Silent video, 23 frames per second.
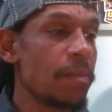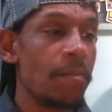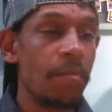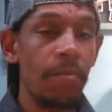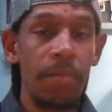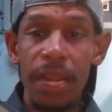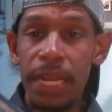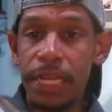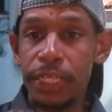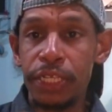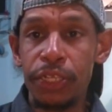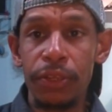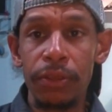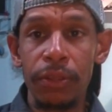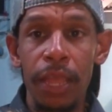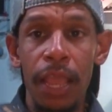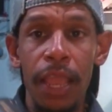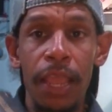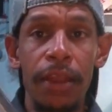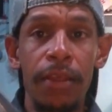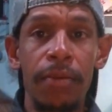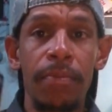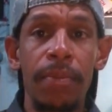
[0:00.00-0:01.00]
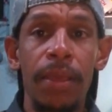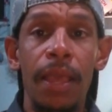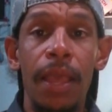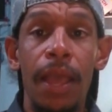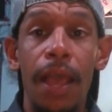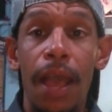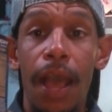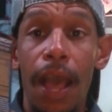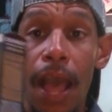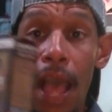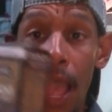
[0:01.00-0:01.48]
Minuscule item.
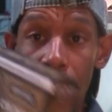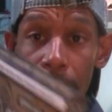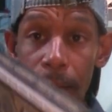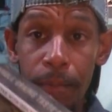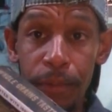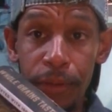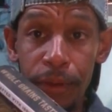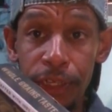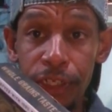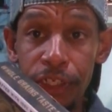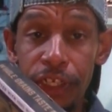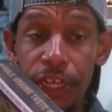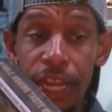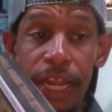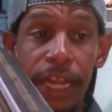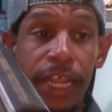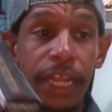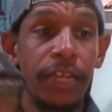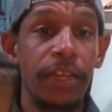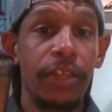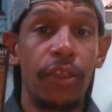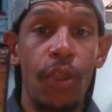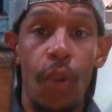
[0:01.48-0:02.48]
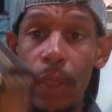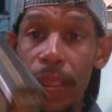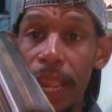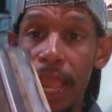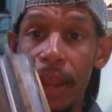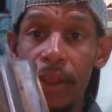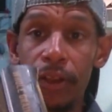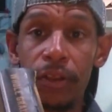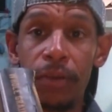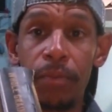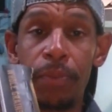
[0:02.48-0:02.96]
I appreciate it. Going
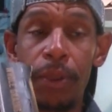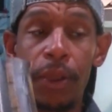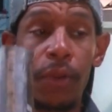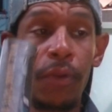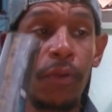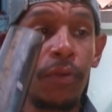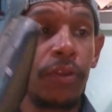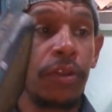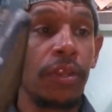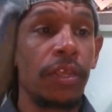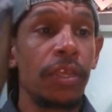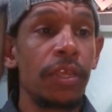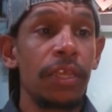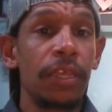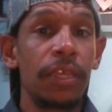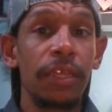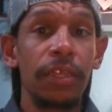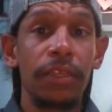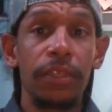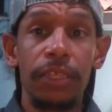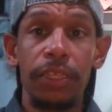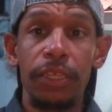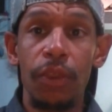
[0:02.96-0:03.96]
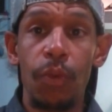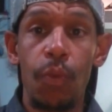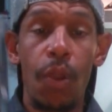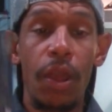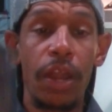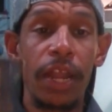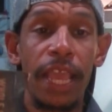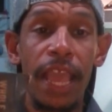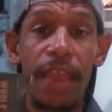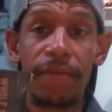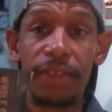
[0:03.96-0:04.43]
out on a boat, you
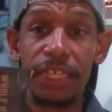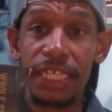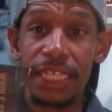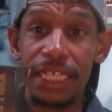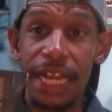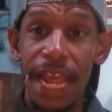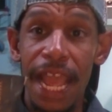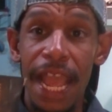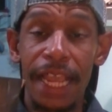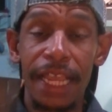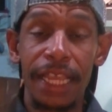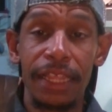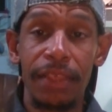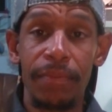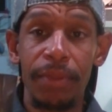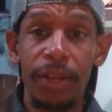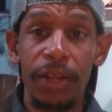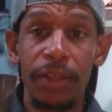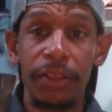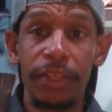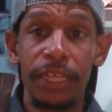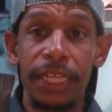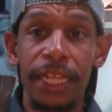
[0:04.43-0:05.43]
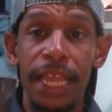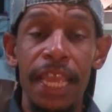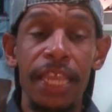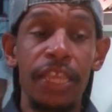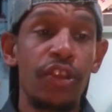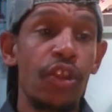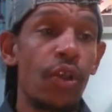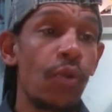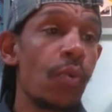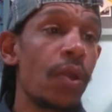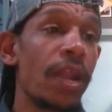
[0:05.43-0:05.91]
want to have a snack in the middle of the day.
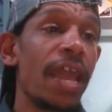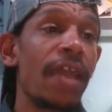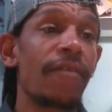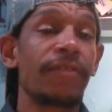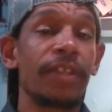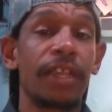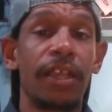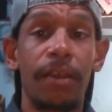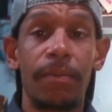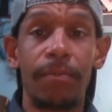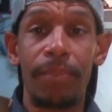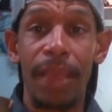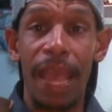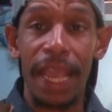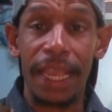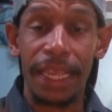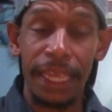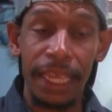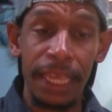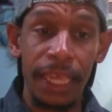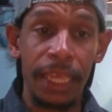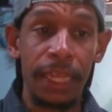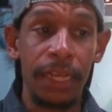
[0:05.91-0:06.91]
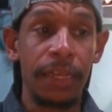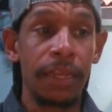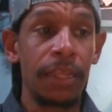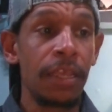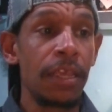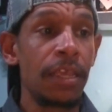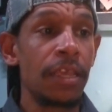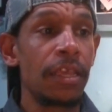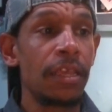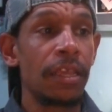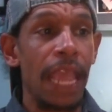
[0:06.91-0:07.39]
You don't want to have to come back in,
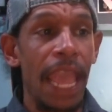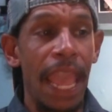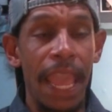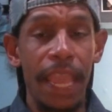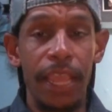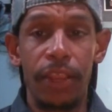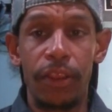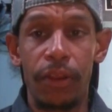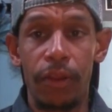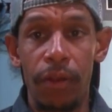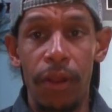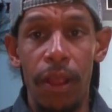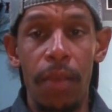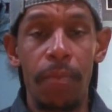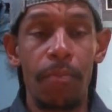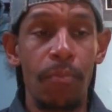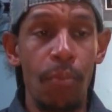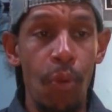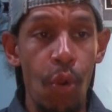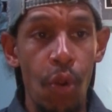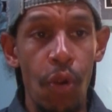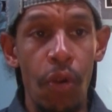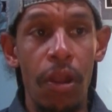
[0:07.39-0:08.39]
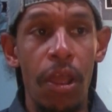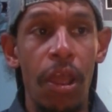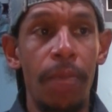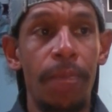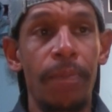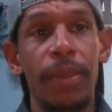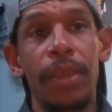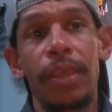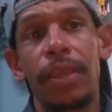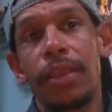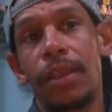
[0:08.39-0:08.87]
anchor up, moor
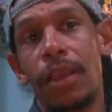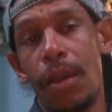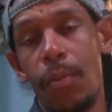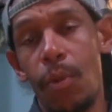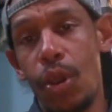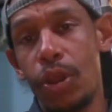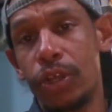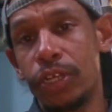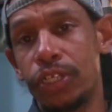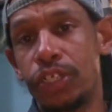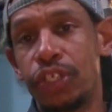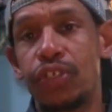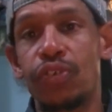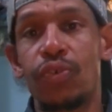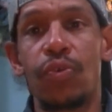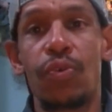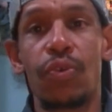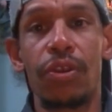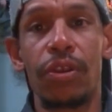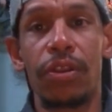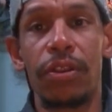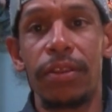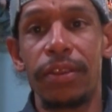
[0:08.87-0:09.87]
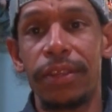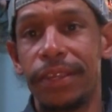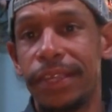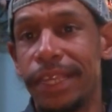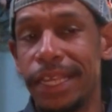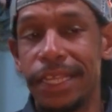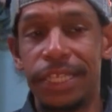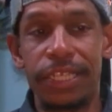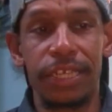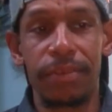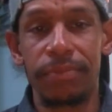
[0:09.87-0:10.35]
up, come on to shore,
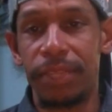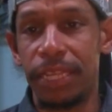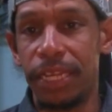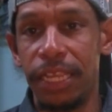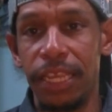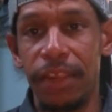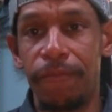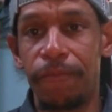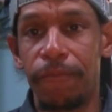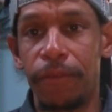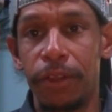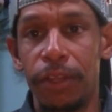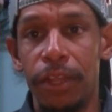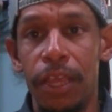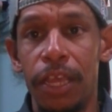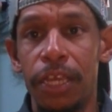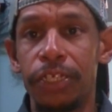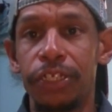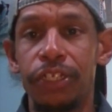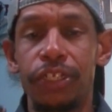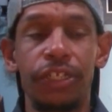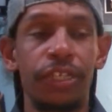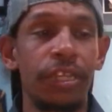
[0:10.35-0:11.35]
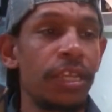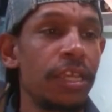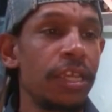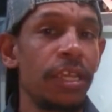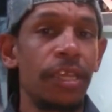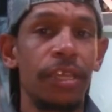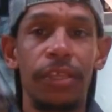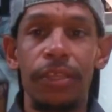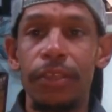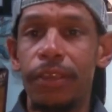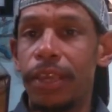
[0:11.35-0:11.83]
get something to eat for lunch.
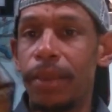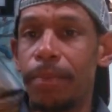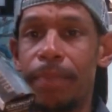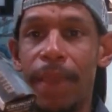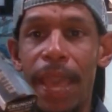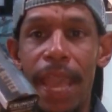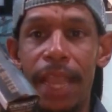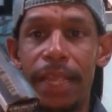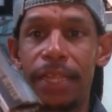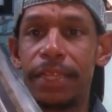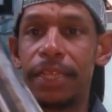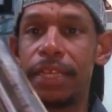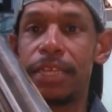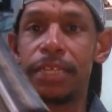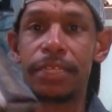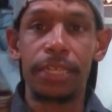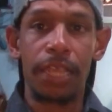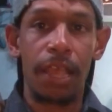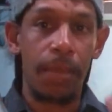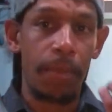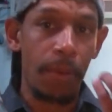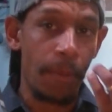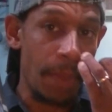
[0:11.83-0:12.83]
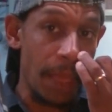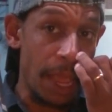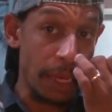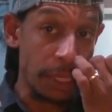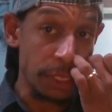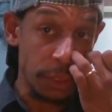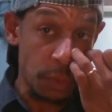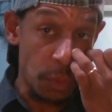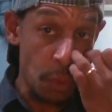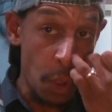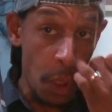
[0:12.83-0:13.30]
You can pack this, couple
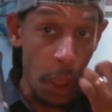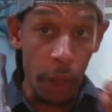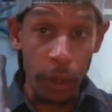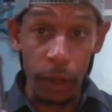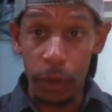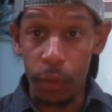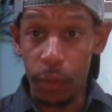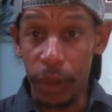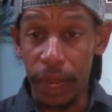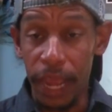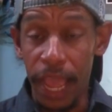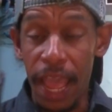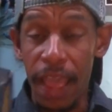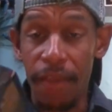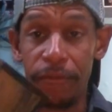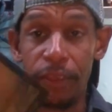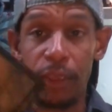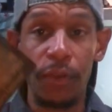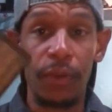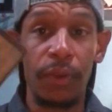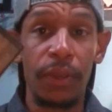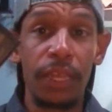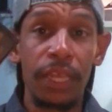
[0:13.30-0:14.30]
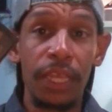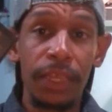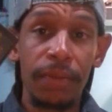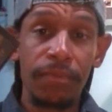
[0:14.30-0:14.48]
bottles of water, what have you.